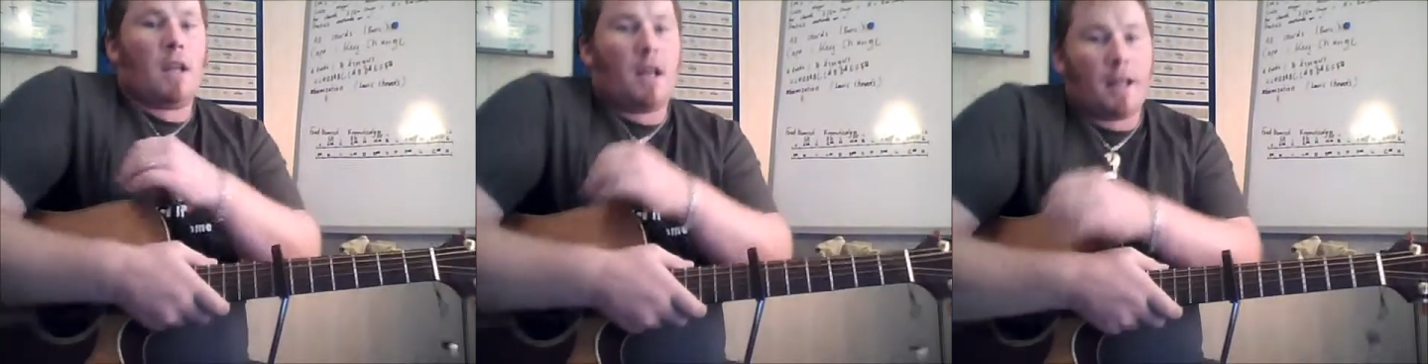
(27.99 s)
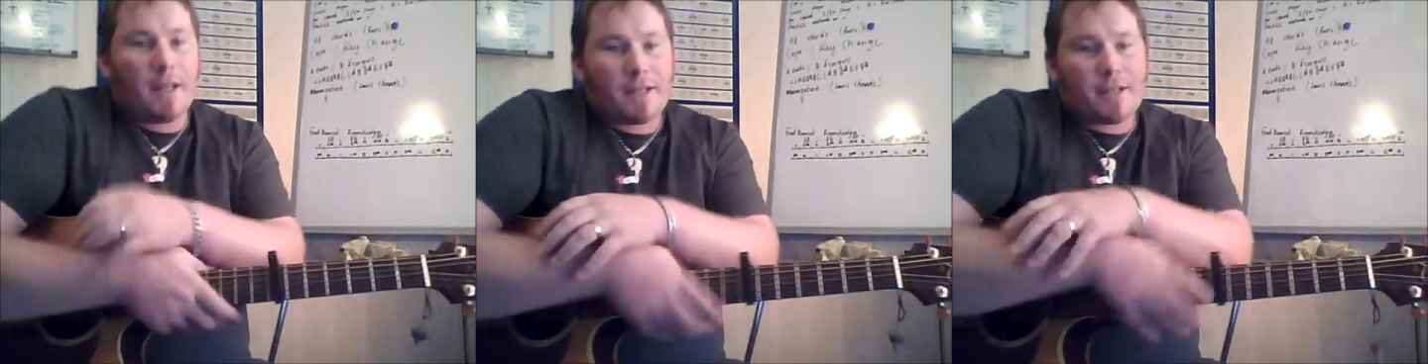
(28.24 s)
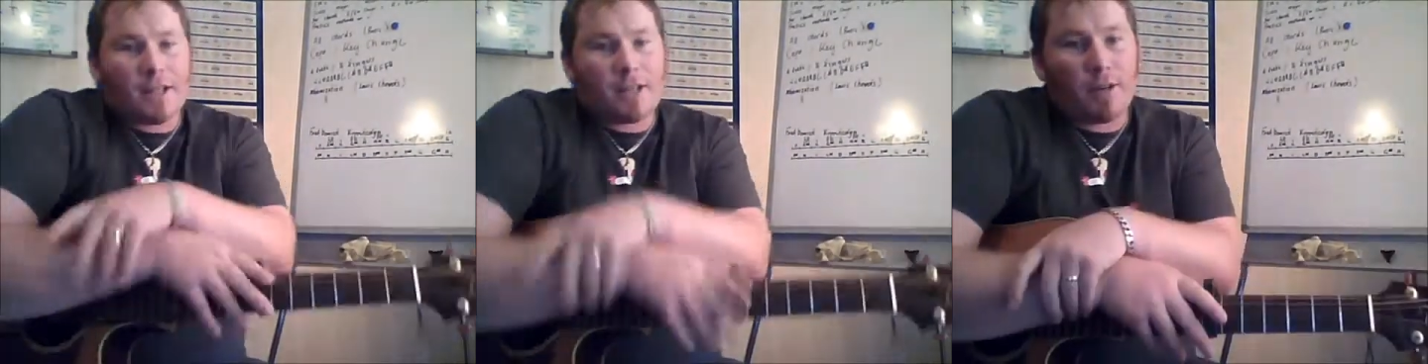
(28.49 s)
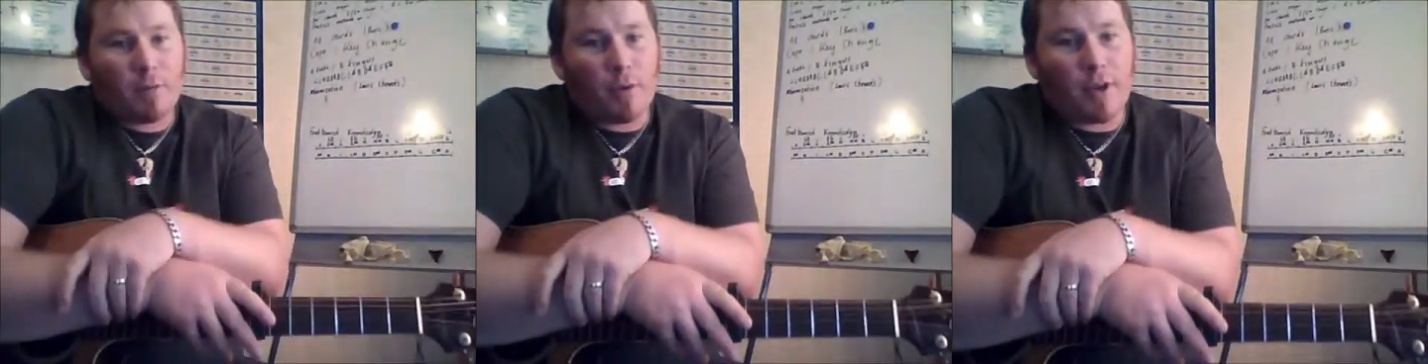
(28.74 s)
In this
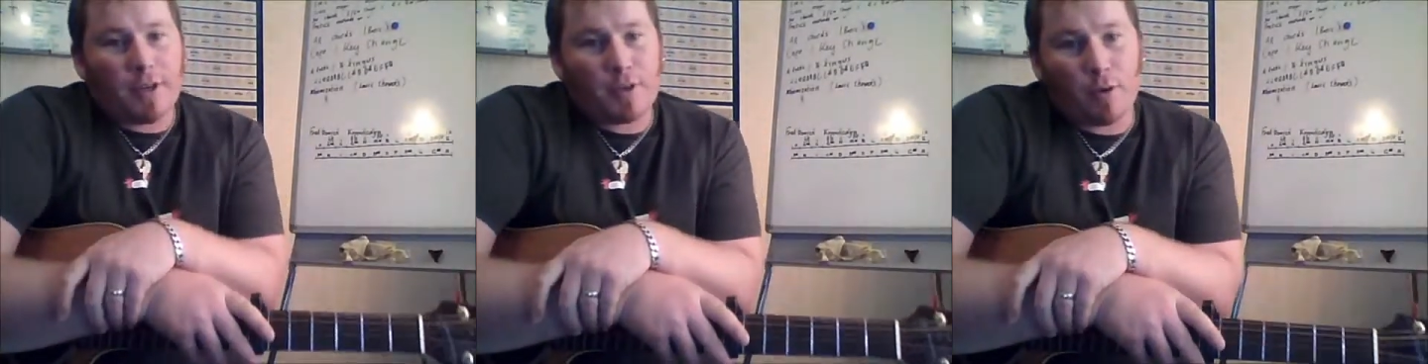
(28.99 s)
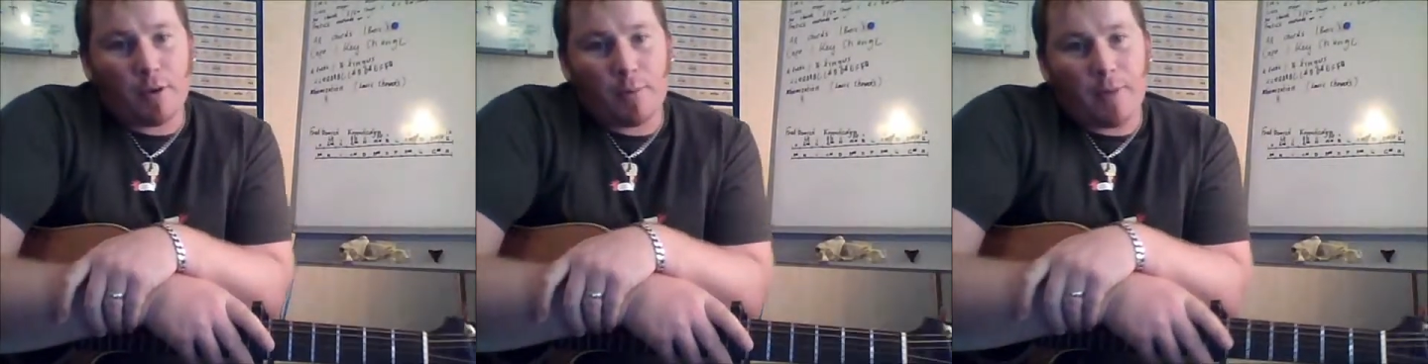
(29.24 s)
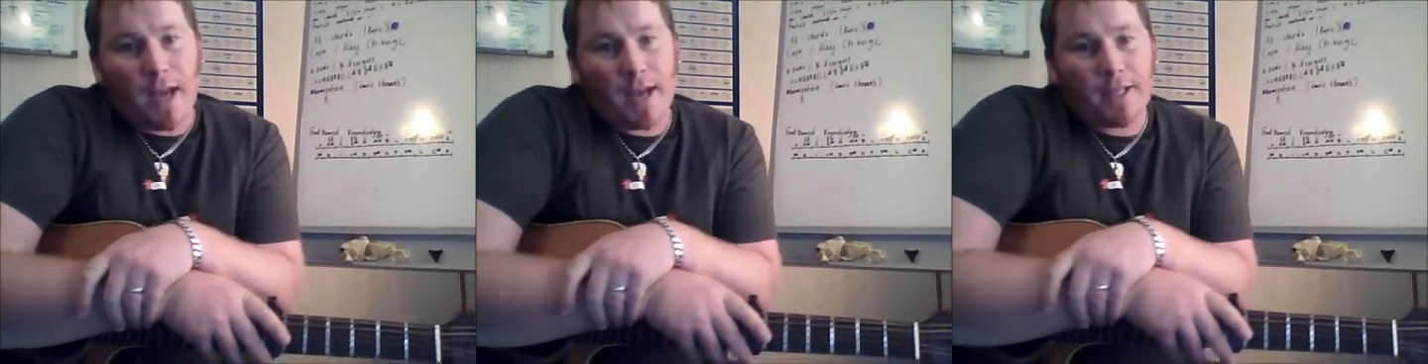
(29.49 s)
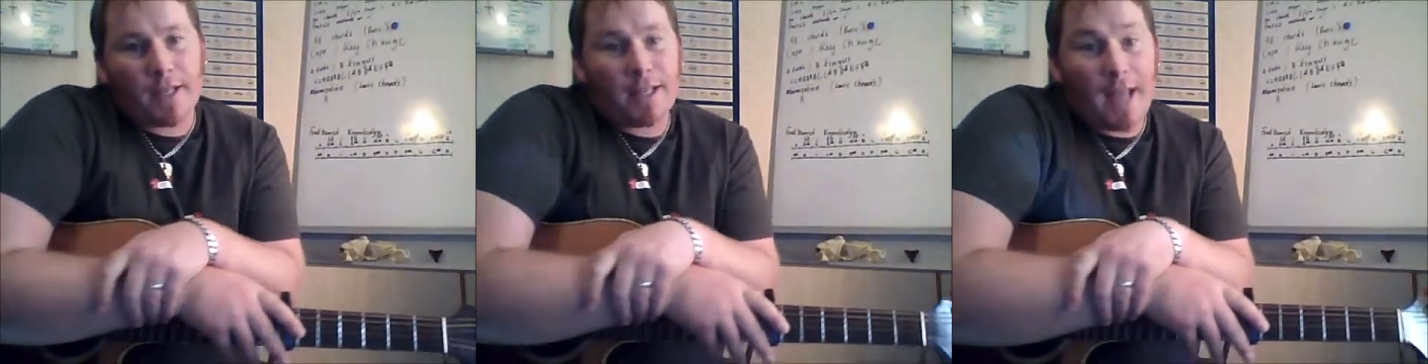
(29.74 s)
edition, we're going to talk about
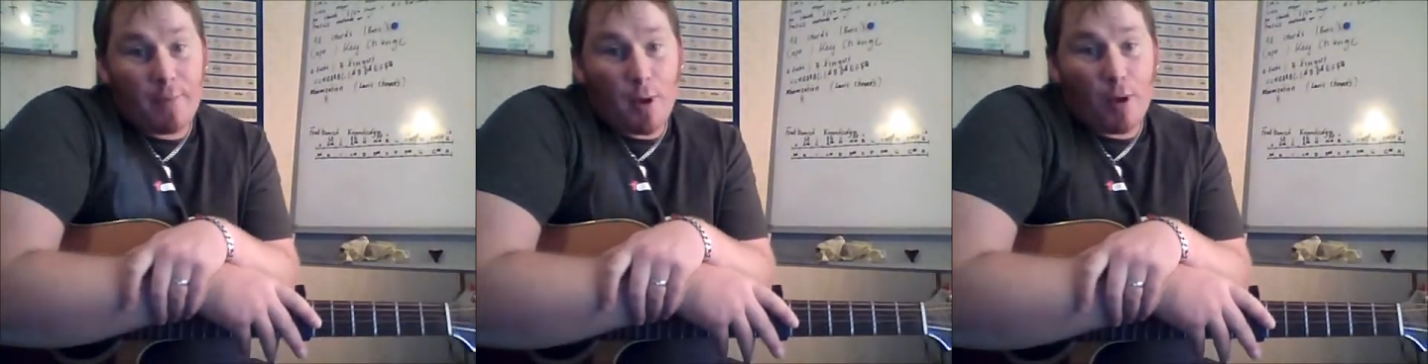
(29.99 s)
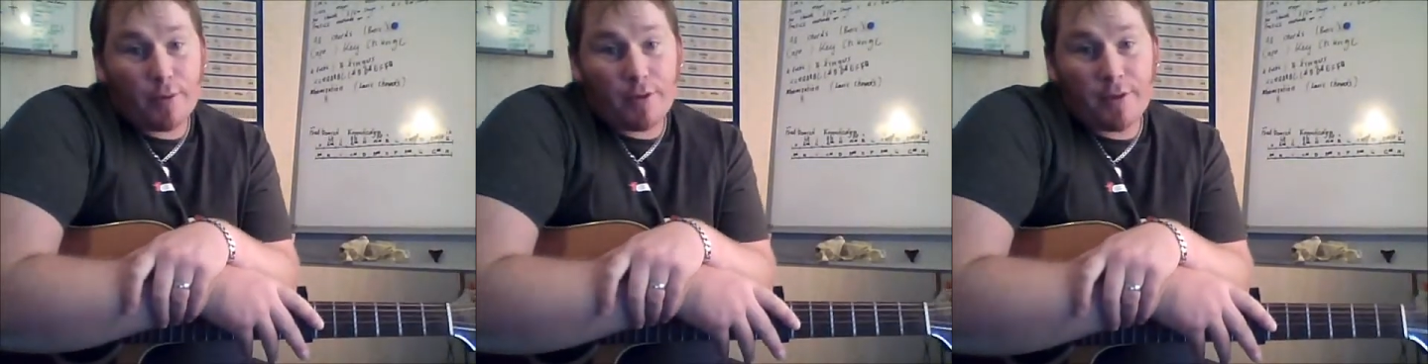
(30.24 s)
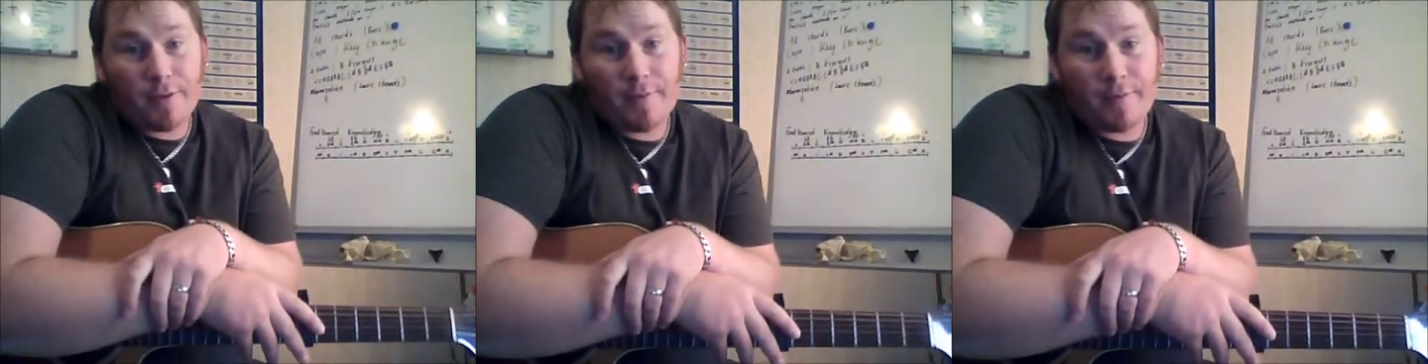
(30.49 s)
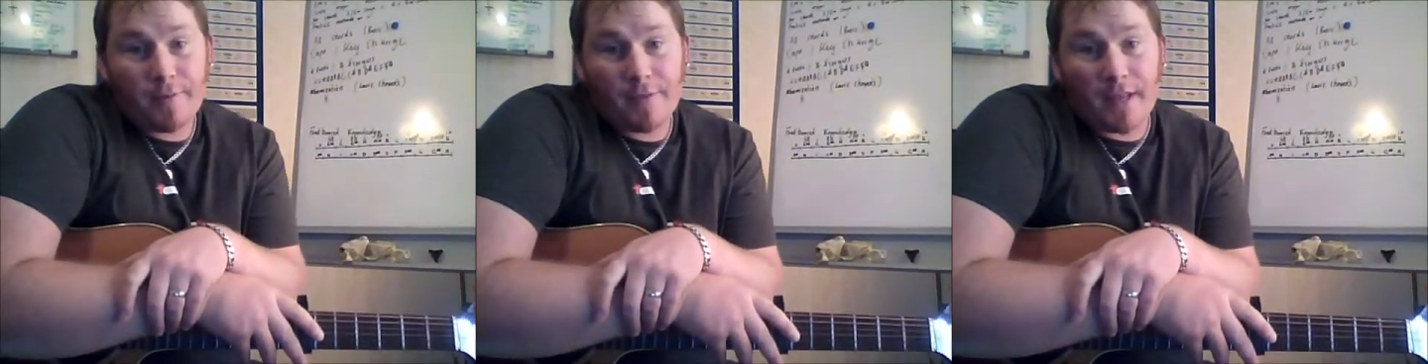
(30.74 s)
capos
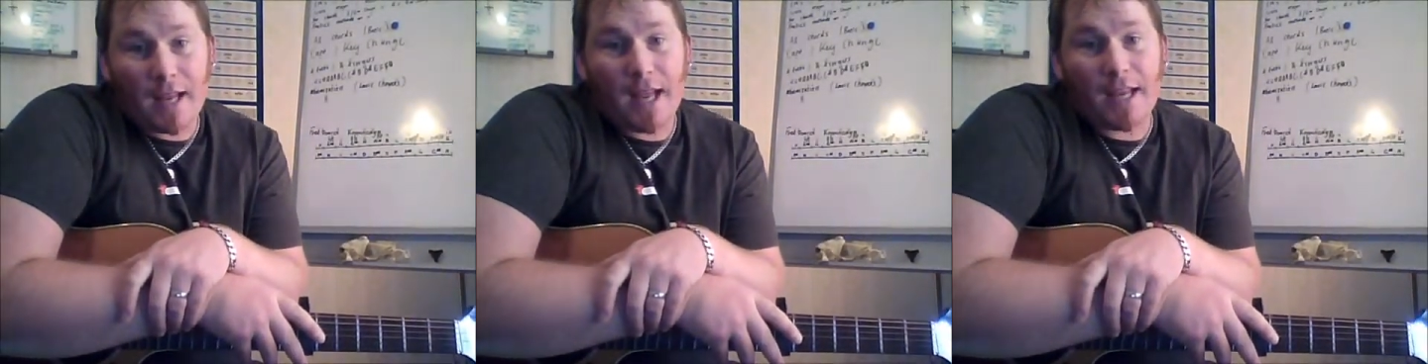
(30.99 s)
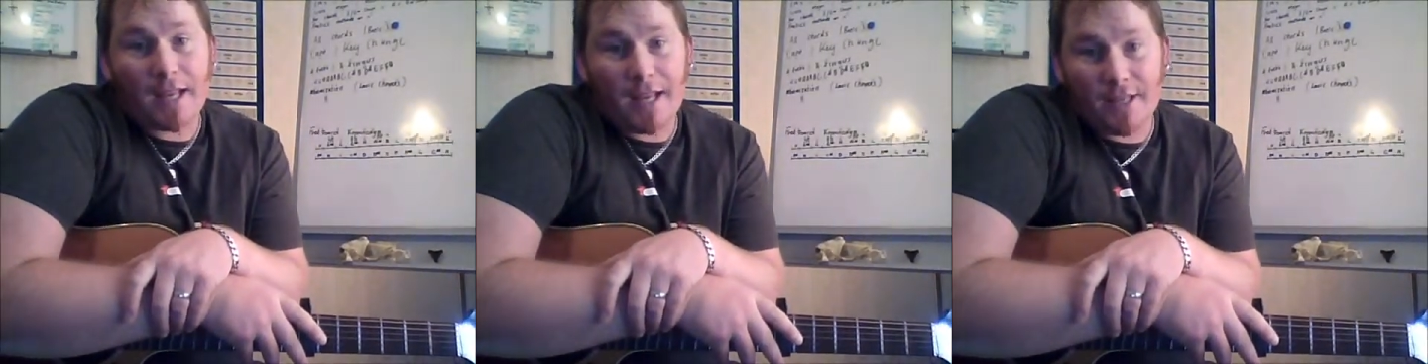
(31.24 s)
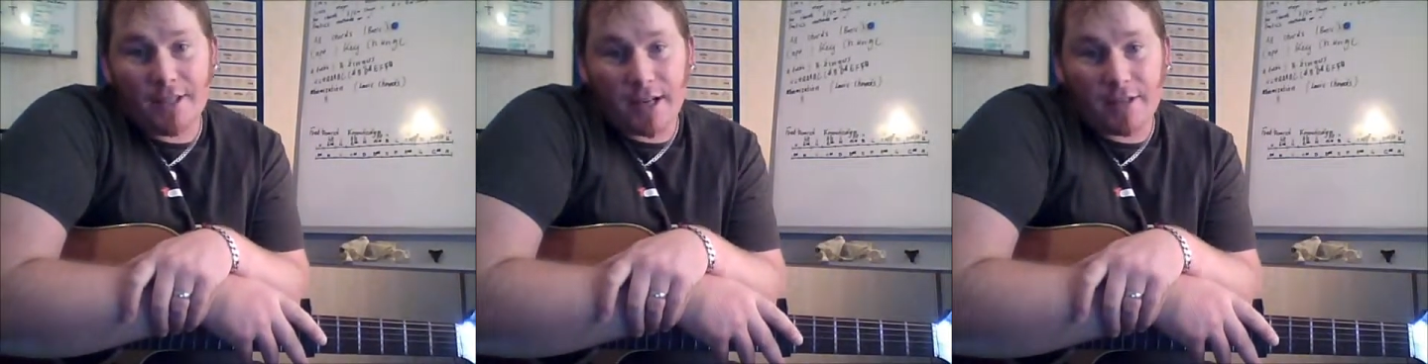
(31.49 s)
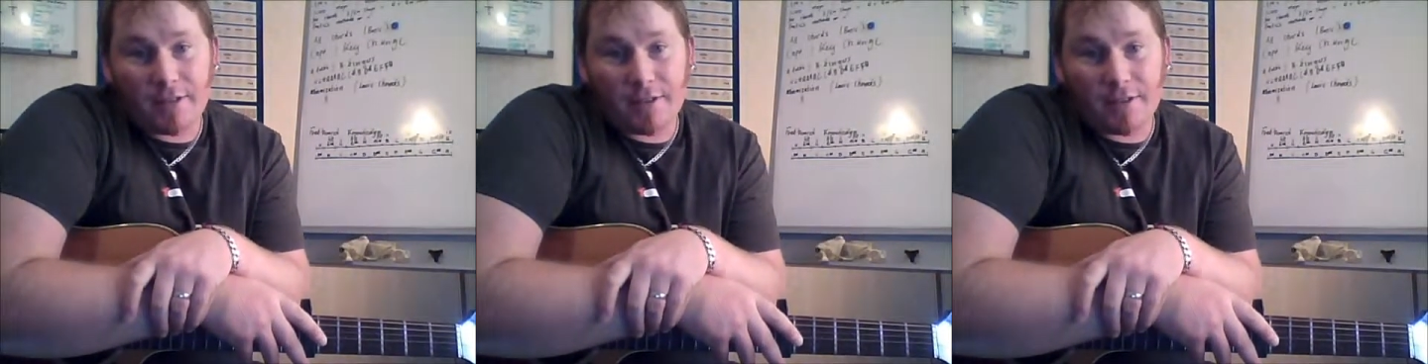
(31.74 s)
and key changes.